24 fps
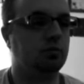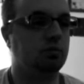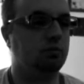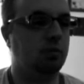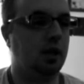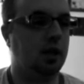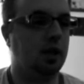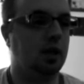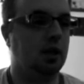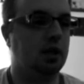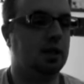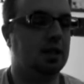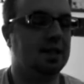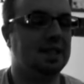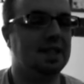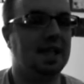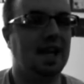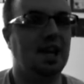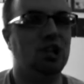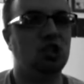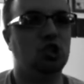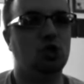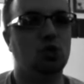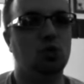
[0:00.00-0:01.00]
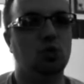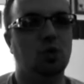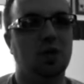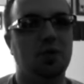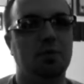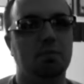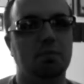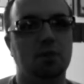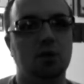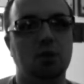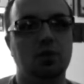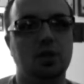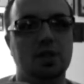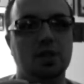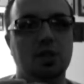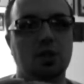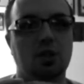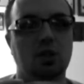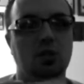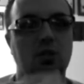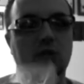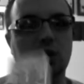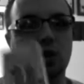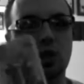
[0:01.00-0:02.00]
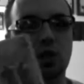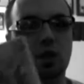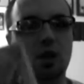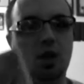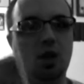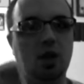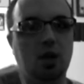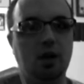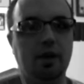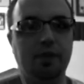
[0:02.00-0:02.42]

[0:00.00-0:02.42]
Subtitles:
make a satchel with moonstone and